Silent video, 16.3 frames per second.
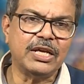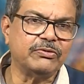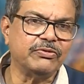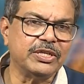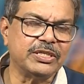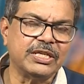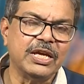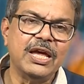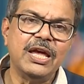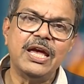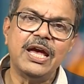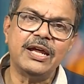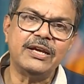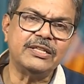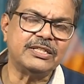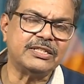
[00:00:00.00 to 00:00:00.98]
was
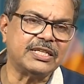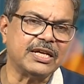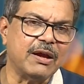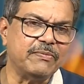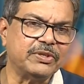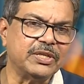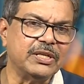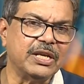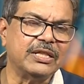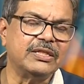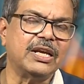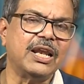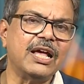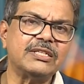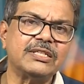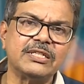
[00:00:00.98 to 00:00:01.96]
another assumption. And the
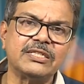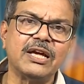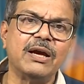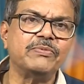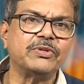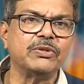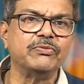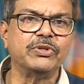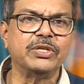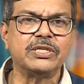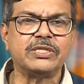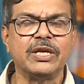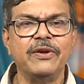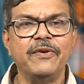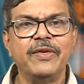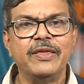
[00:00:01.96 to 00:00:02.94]
last assumption was
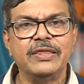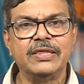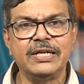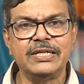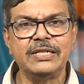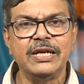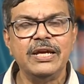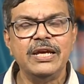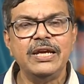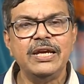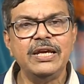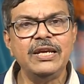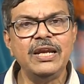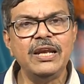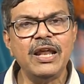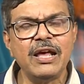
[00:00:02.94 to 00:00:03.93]
that
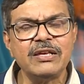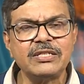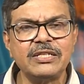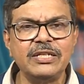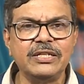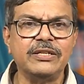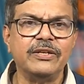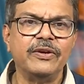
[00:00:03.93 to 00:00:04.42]
inelastic